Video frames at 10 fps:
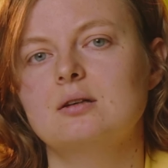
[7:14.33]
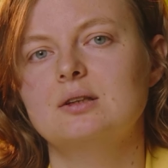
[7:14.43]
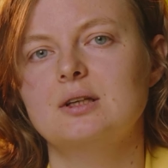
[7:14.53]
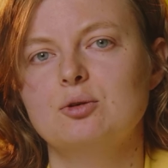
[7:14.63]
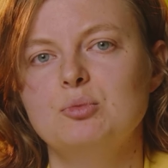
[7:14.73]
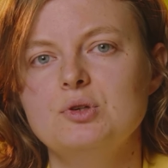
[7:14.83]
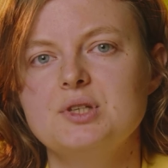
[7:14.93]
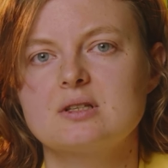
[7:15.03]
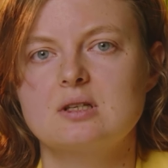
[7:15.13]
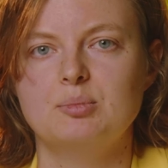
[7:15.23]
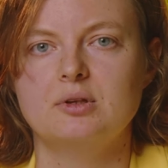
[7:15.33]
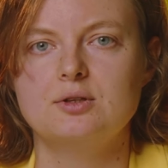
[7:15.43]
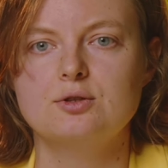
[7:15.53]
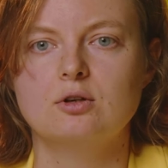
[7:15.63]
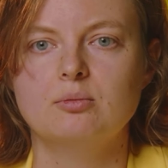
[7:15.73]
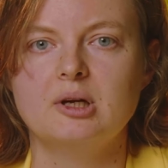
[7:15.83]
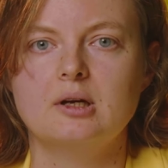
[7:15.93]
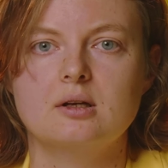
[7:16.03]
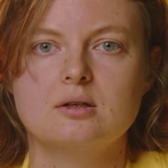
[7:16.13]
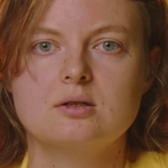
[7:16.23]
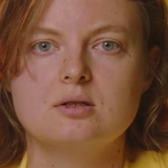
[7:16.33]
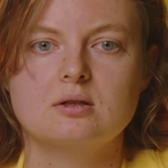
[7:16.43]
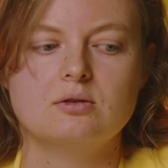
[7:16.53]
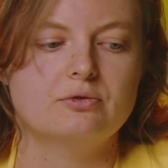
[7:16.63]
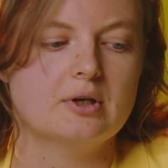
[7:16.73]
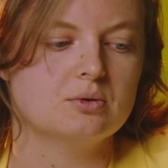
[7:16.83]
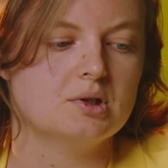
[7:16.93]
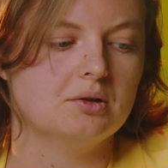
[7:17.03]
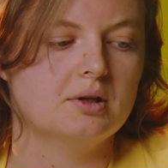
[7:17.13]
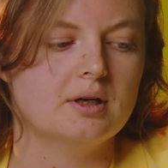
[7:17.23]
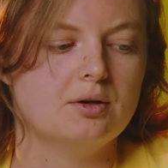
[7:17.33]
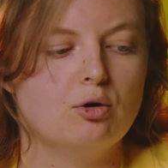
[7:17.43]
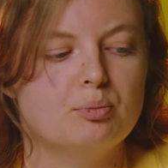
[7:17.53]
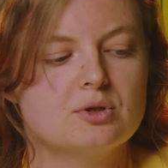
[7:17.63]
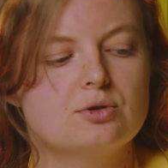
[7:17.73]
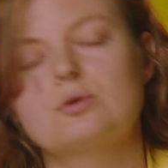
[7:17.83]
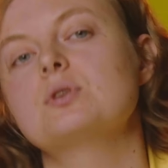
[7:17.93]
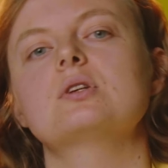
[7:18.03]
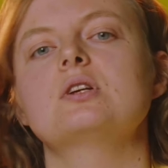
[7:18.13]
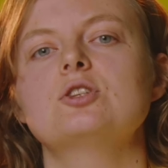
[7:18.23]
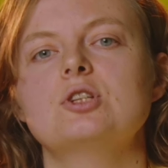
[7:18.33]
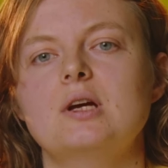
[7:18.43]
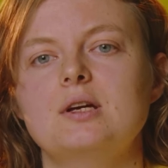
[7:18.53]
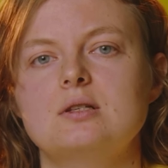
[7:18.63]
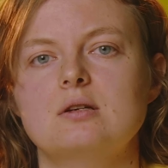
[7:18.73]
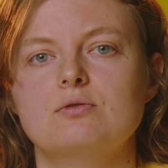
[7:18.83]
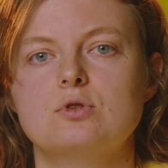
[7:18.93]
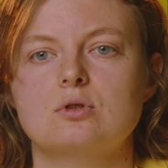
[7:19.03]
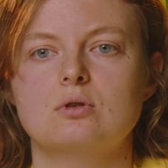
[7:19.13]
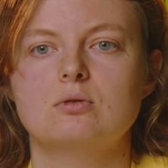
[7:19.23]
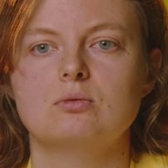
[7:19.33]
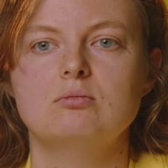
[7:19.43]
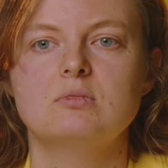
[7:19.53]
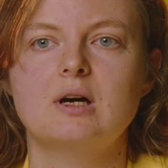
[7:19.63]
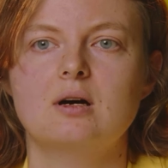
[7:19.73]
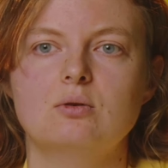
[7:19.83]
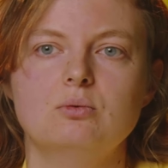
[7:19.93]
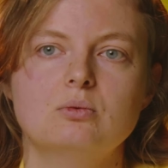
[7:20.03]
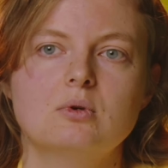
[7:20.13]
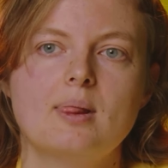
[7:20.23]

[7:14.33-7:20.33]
the community accepted the term and founded the open source initiative. So now